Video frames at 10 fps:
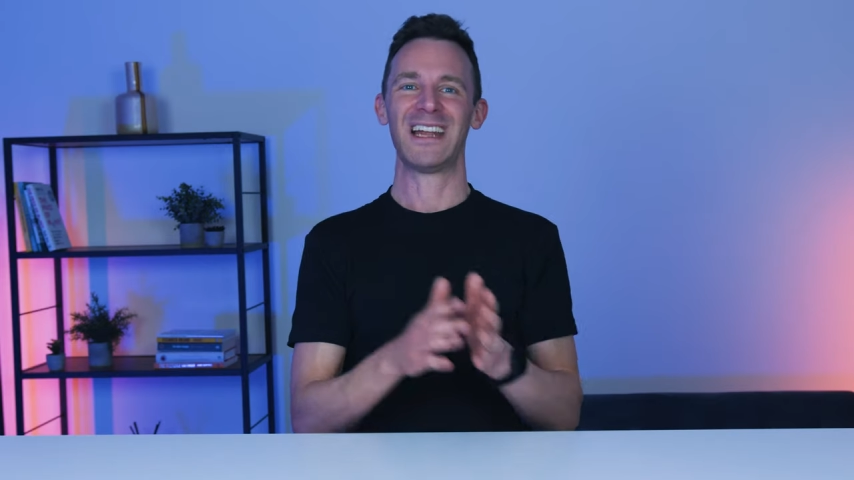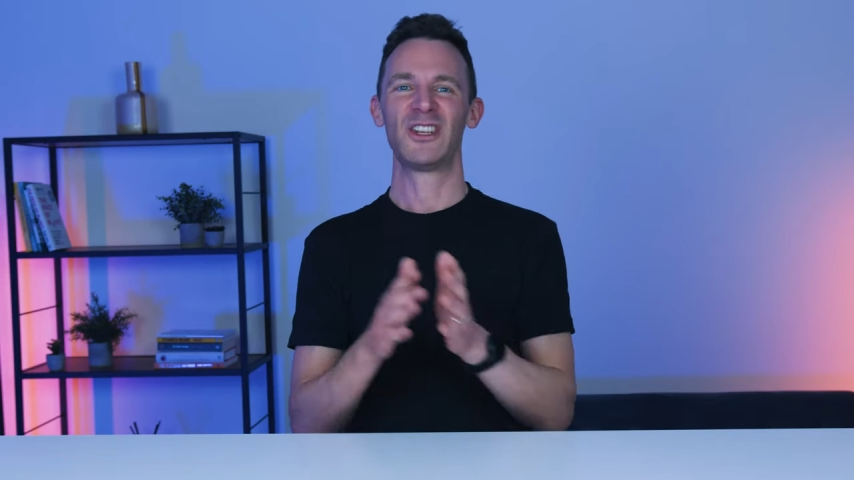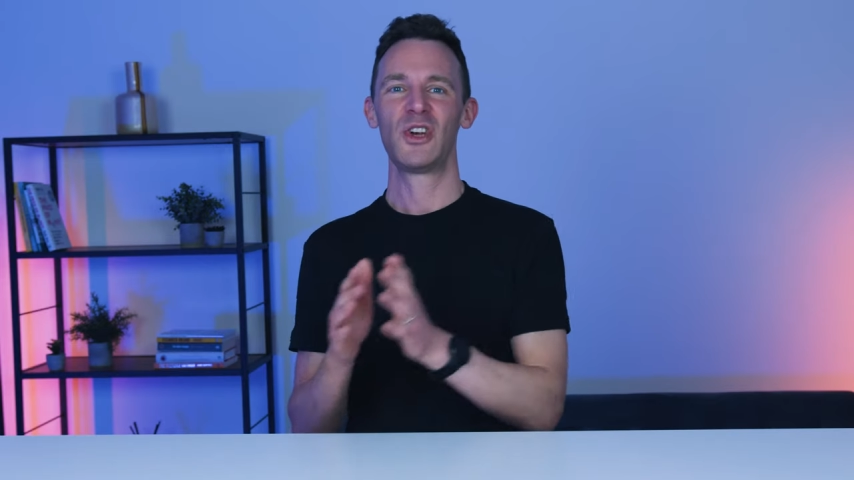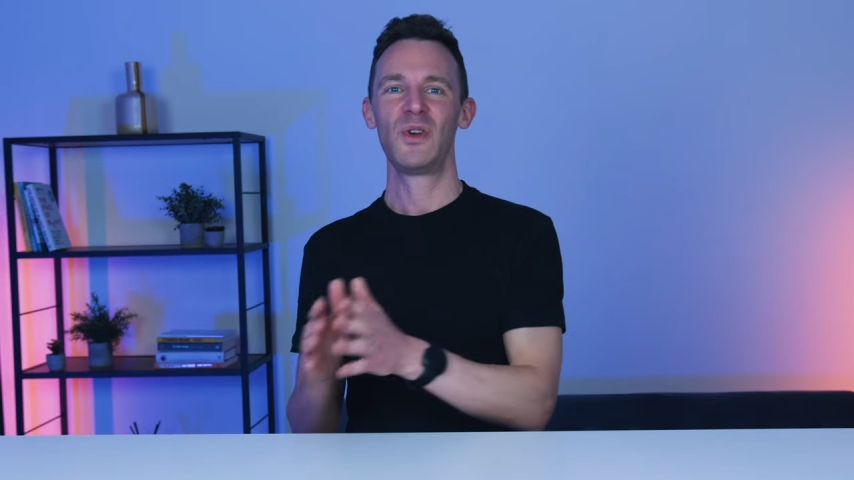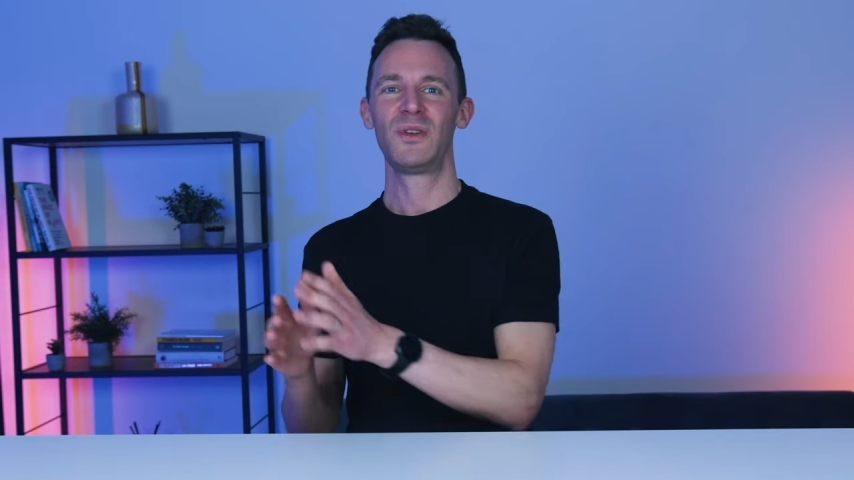
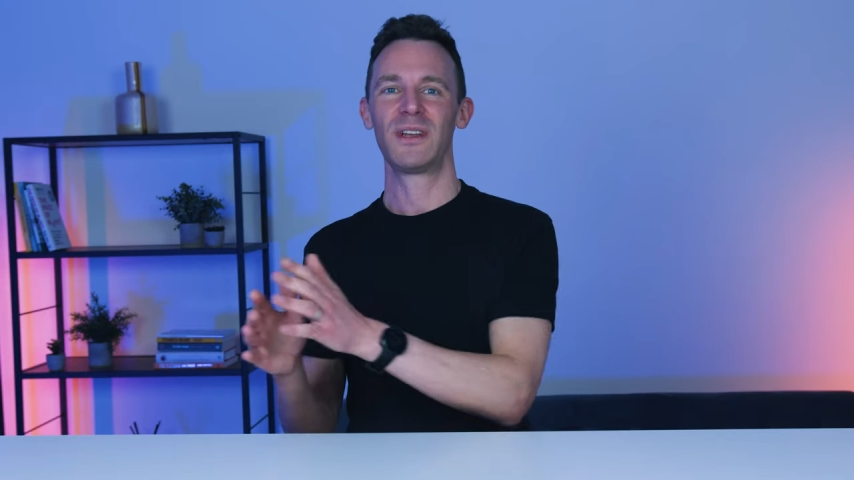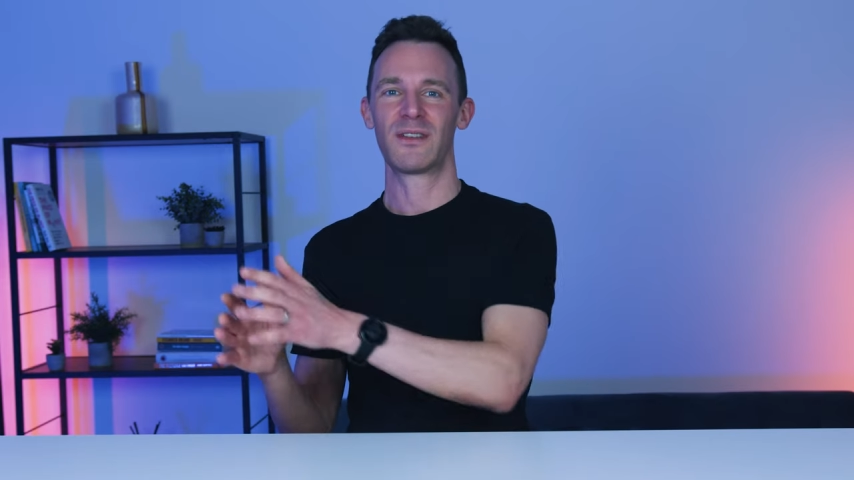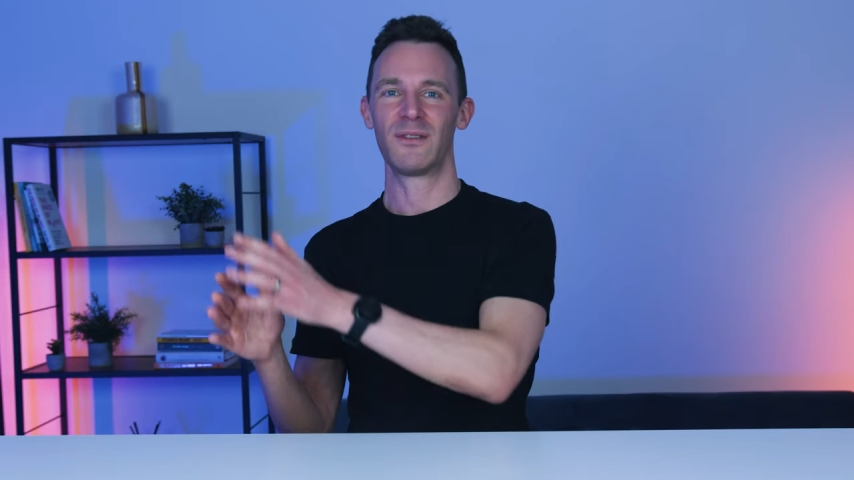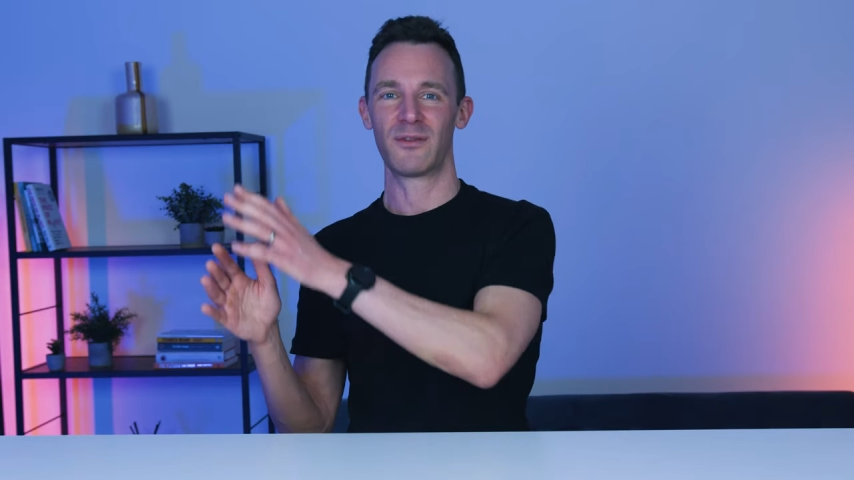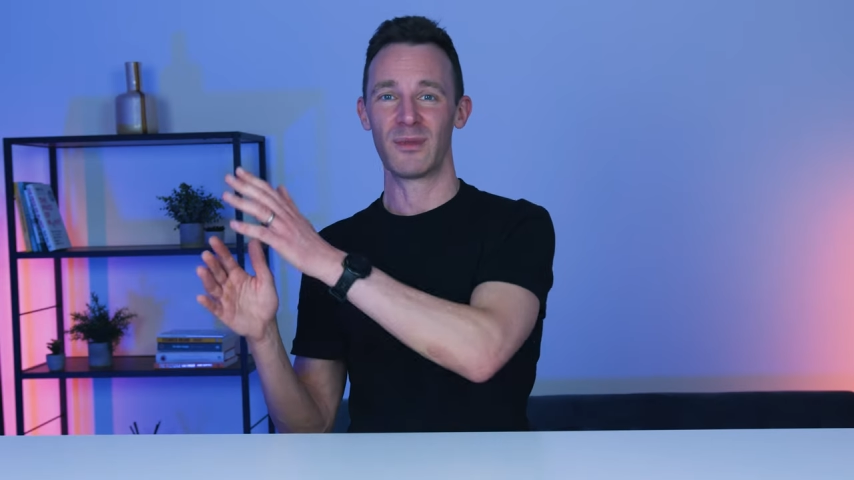and too
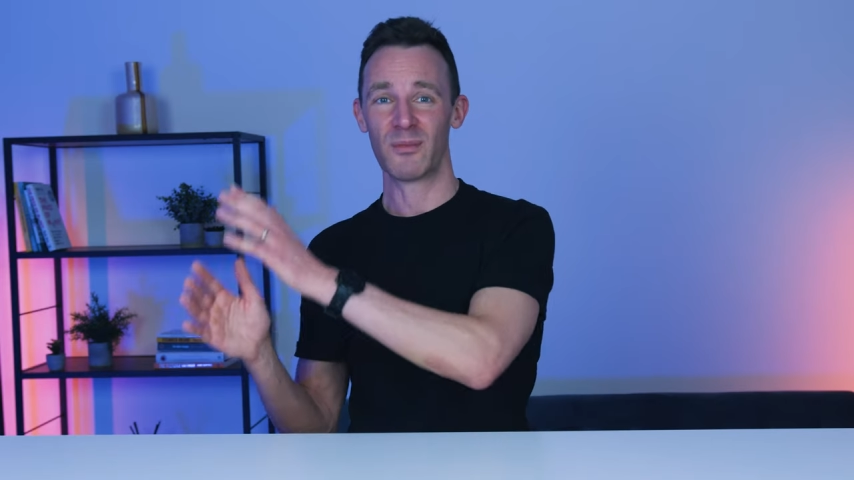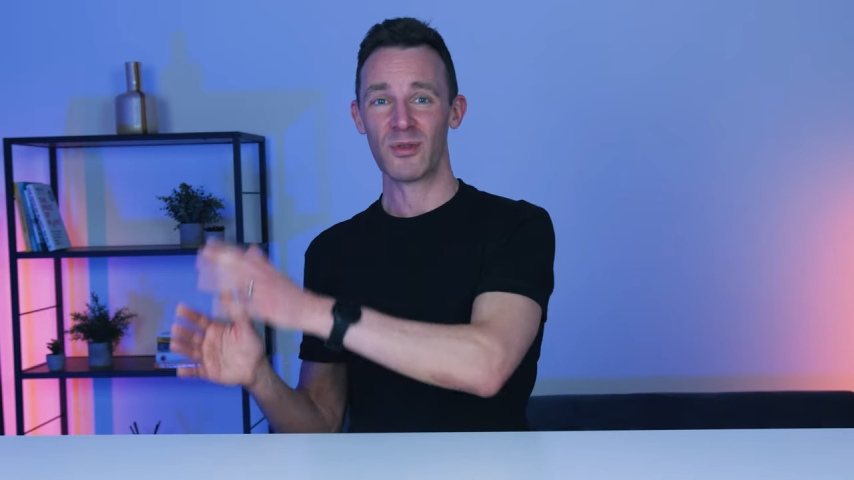distant from the